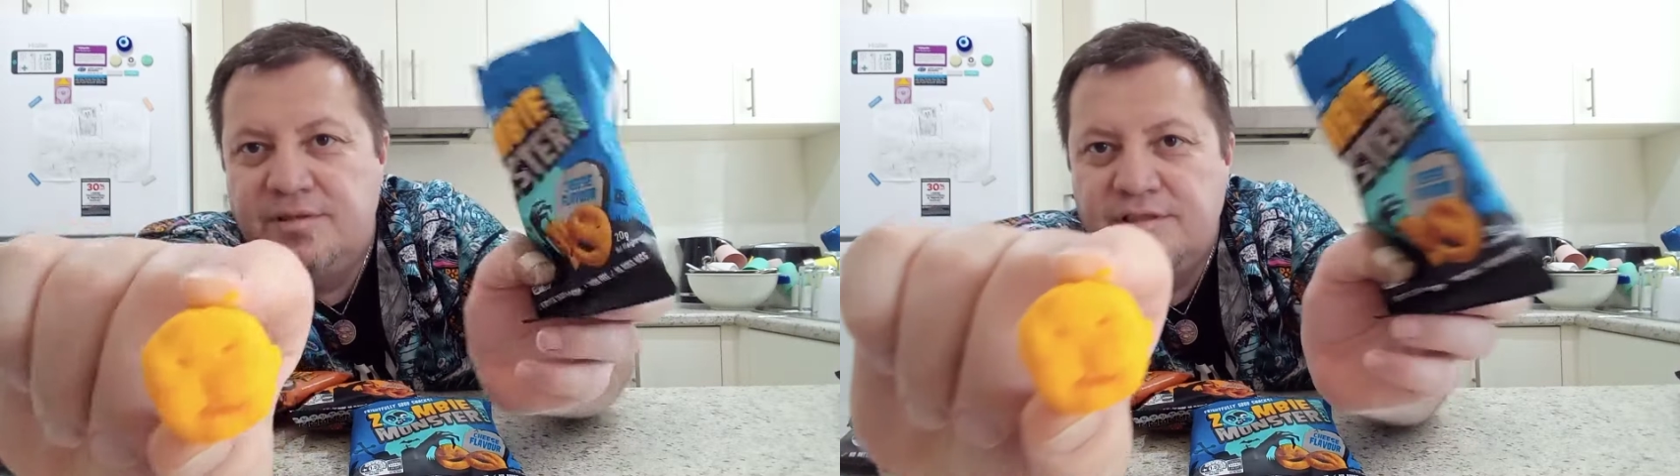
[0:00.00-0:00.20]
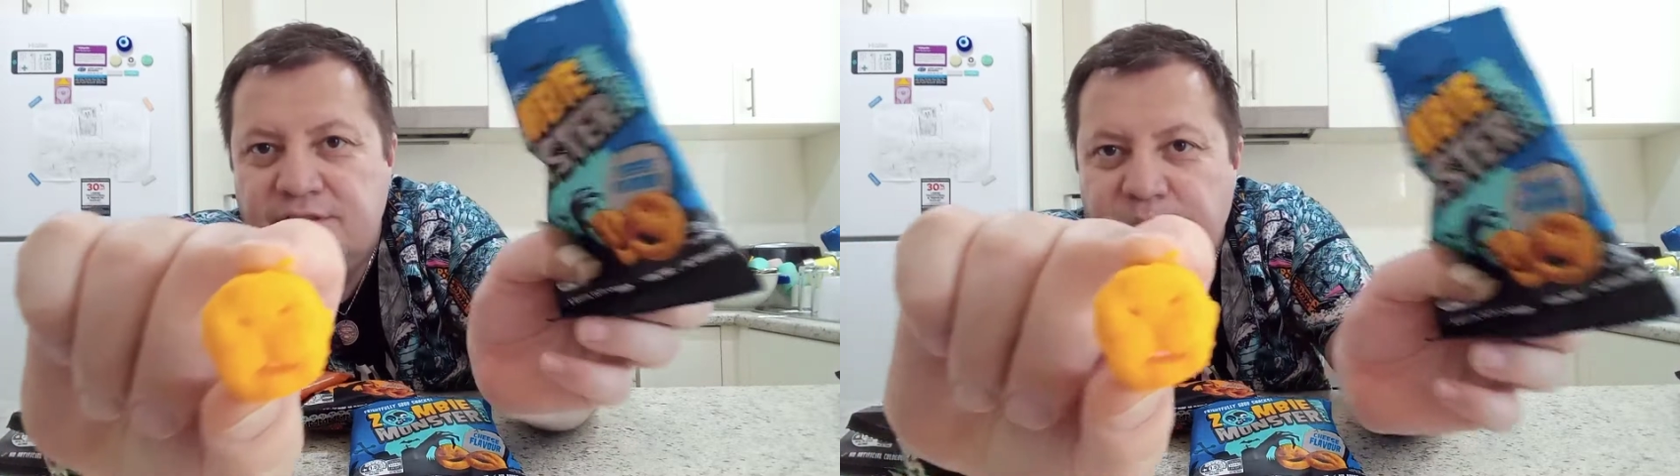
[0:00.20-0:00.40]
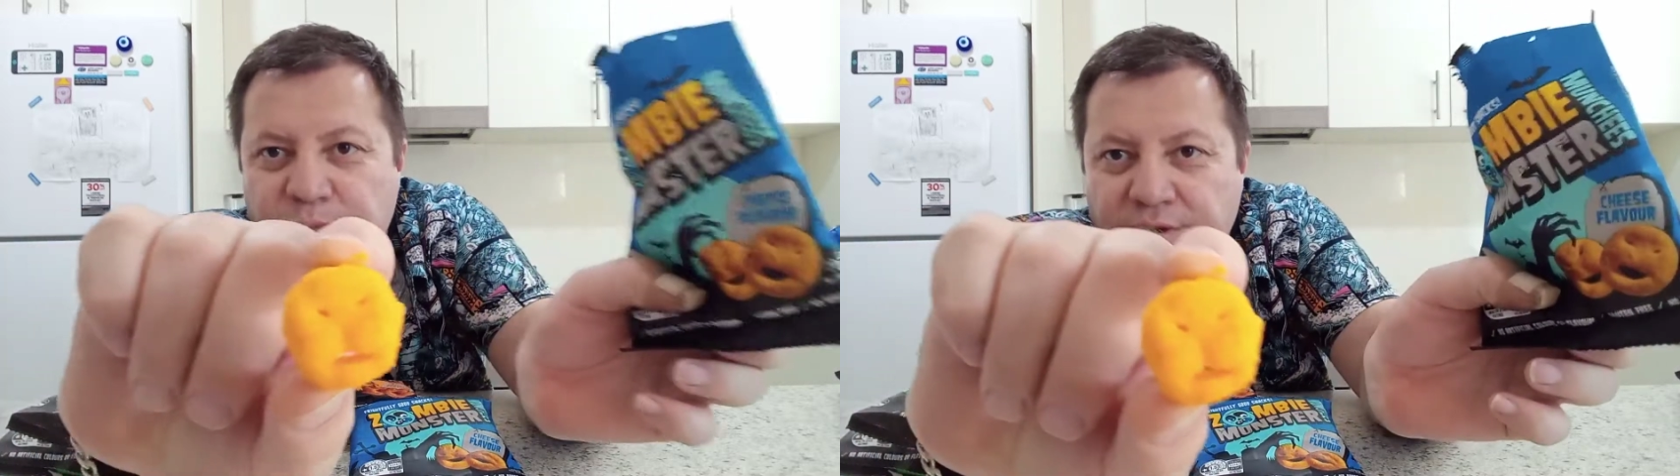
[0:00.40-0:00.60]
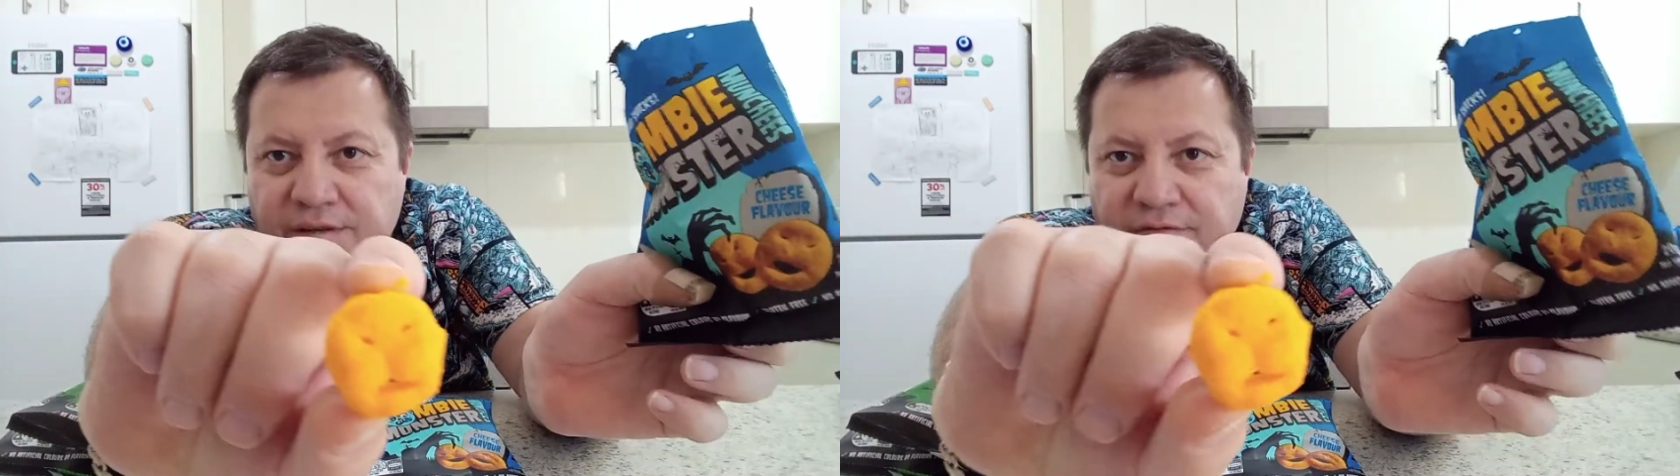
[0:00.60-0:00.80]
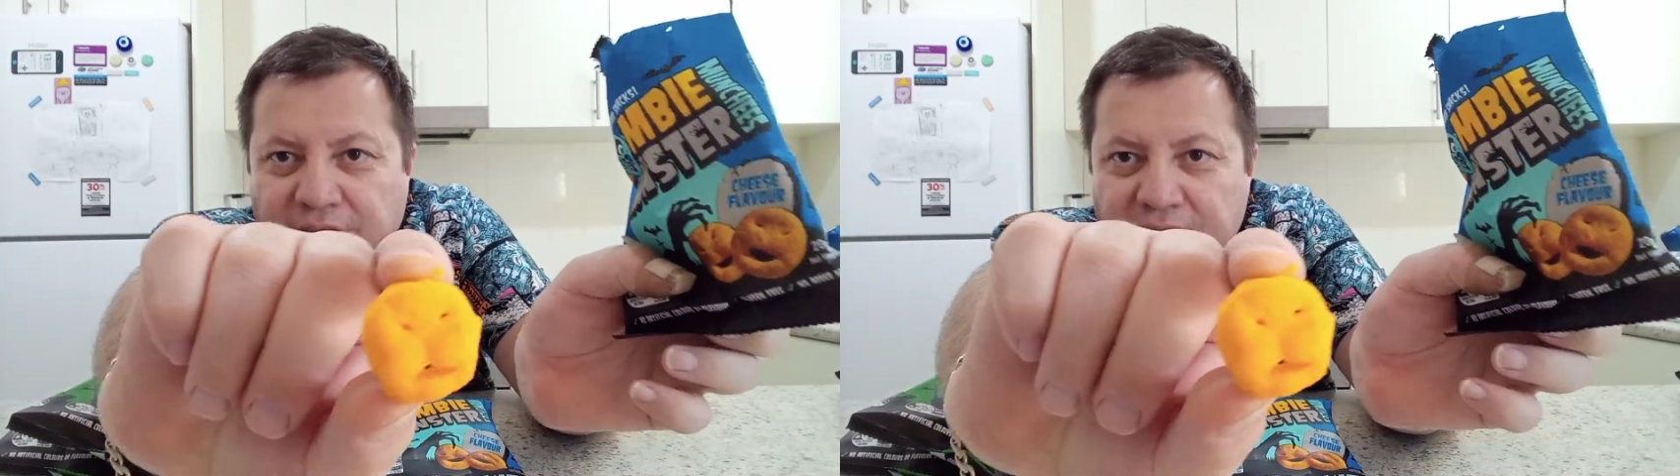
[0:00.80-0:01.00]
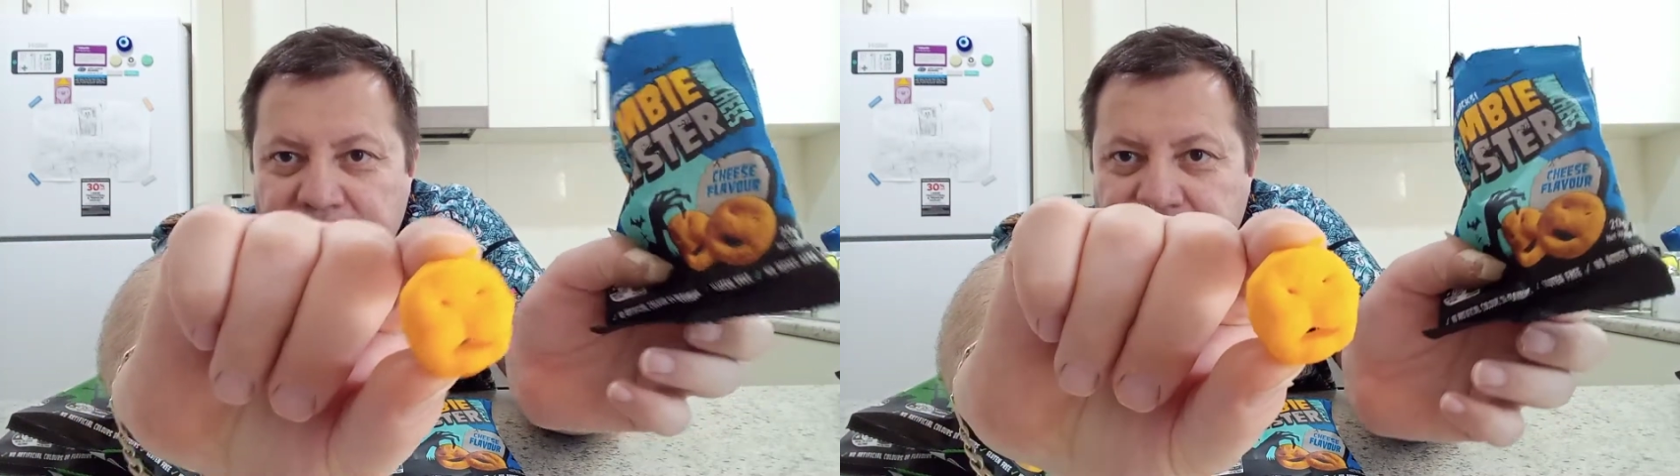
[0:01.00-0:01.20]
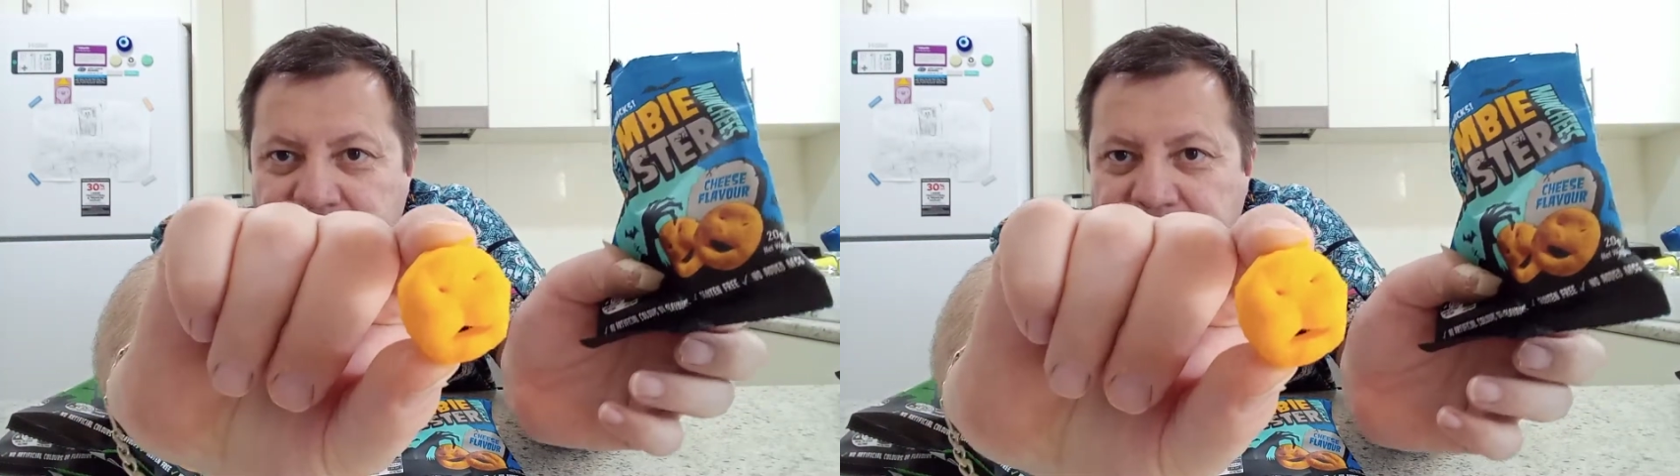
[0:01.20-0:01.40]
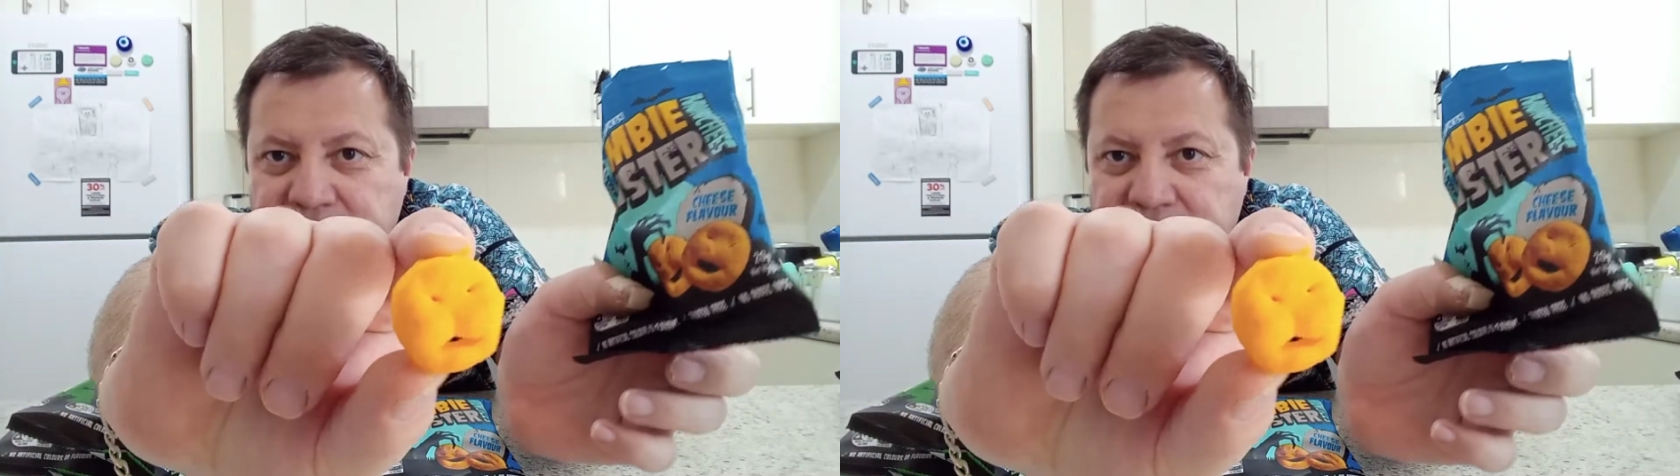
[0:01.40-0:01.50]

spooky face.